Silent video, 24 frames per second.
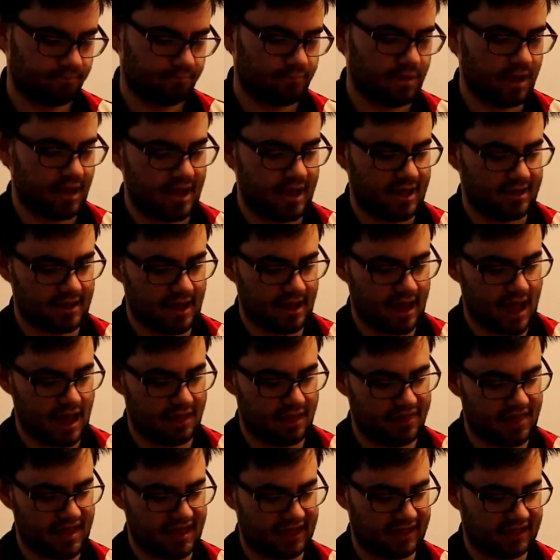But
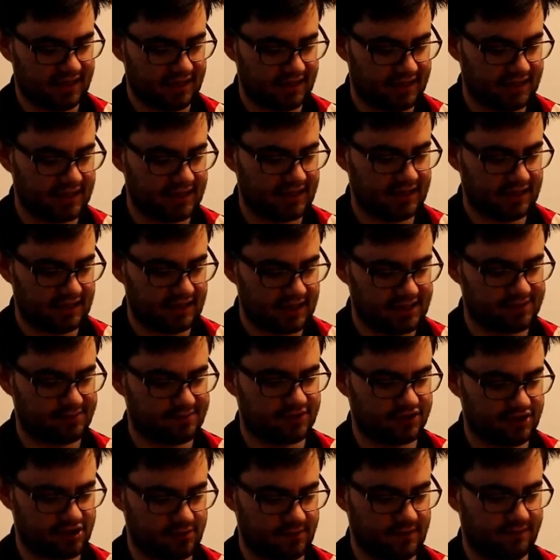I think as
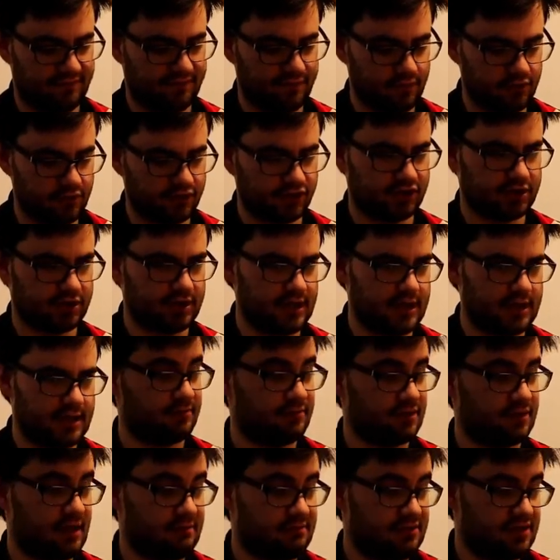much as I've been fortunate,
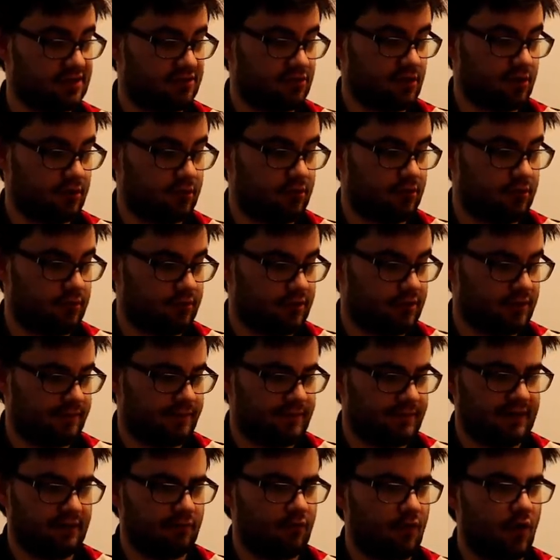sometimes struggle to
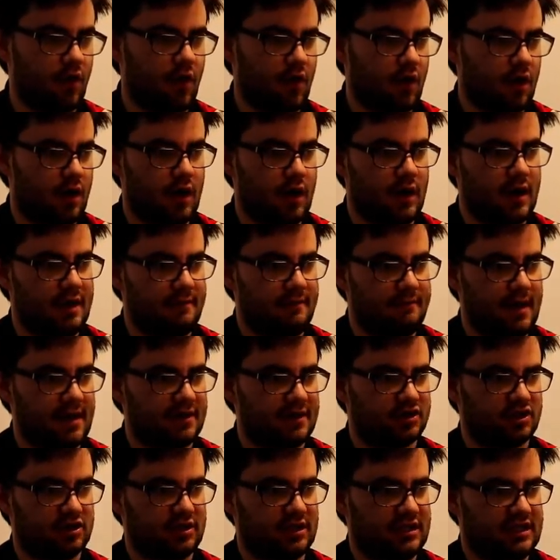think what I am
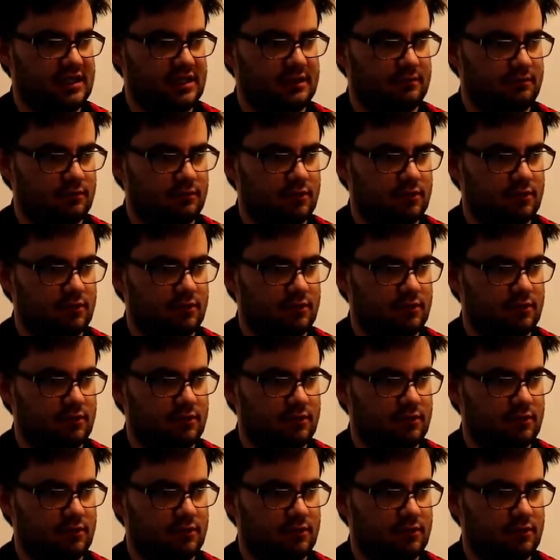actually